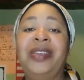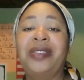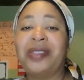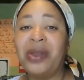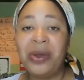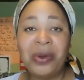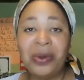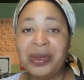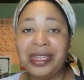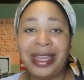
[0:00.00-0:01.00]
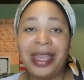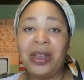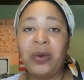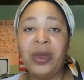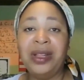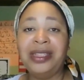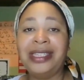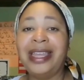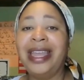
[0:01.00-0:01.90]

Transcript: sewed a quilt,